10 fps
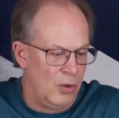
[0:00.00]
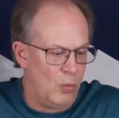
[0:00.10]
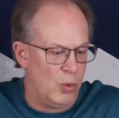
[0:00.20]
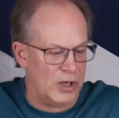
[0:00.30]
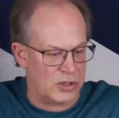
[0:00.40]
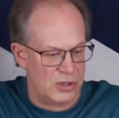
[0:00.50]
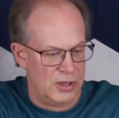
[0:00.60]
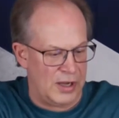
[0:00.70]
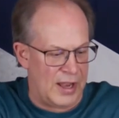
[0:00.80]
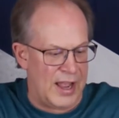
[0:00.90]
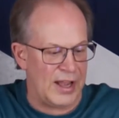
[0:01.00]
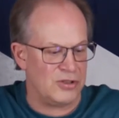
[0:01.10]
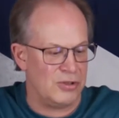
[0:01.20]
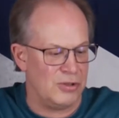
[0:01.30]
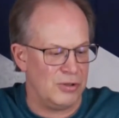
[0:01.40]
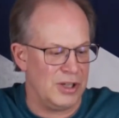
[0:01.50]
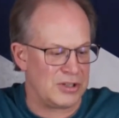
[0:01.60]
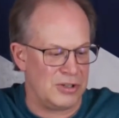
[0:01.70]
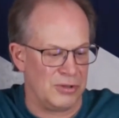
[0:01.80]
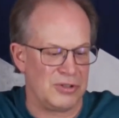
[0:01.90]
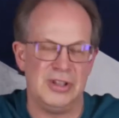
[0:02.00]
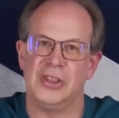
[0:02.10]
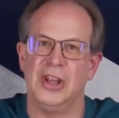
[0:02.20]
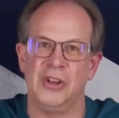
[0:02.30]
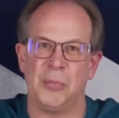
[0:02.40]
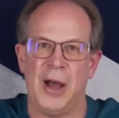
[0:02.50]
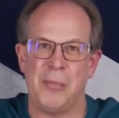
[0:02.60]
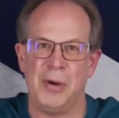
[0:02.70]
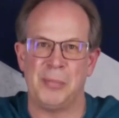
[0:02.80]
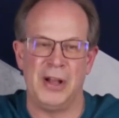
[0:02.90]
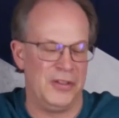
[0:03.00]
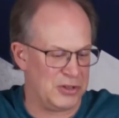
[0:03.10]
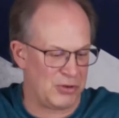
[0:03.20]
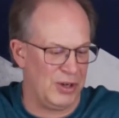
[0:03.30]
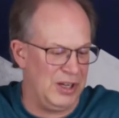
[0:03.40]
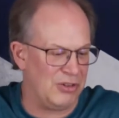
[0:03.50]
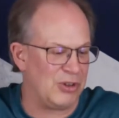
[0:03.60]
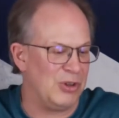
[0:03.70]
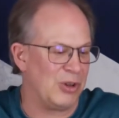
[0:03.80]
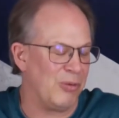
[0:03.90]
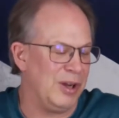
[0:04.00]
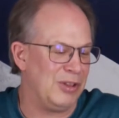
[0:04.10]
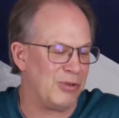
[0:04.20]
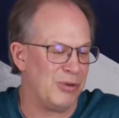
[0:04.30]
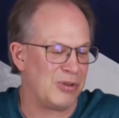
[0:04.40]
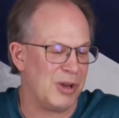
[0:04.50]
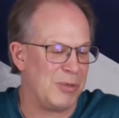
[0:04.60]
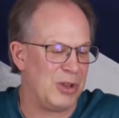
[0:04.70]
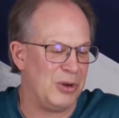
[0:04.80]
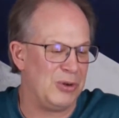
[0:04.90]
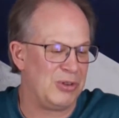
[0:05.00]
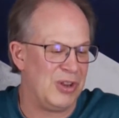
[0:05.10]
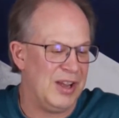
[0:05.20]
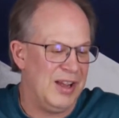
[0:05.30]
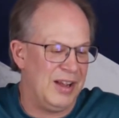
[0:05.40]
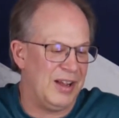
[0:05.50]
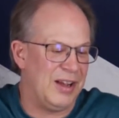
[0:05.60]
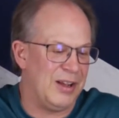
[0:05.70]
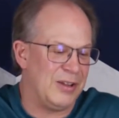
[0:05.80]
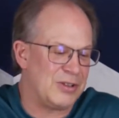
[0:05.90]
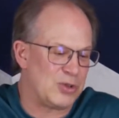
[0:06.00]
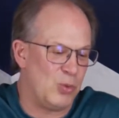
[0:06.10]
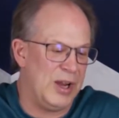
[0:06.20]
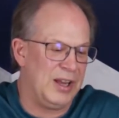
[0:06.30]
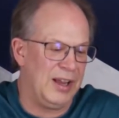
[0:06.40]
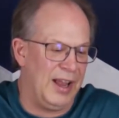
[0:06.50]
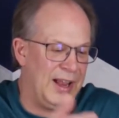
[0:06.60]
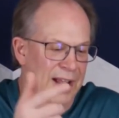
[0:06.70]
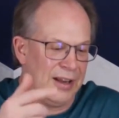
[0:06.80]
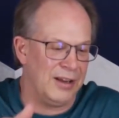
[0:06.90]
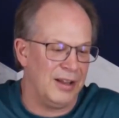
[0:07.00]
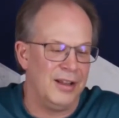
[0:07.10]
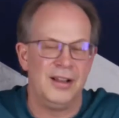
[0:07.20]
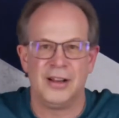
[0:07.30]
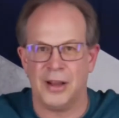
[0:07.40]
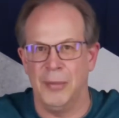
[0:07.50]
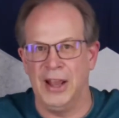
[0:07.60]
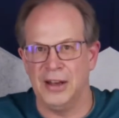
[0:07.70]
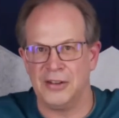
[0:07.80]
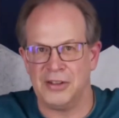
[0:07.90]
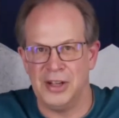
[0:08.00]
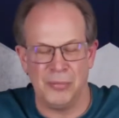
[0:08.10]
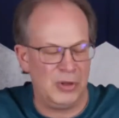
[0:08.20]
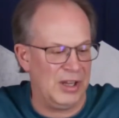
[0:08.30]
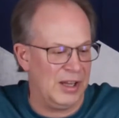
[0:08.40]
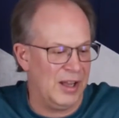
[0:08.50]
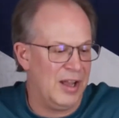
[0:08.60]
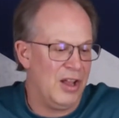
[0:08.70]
which as you do this, you'll see things pop up on the screen, so you can read through some of those. Swing and command, CMD.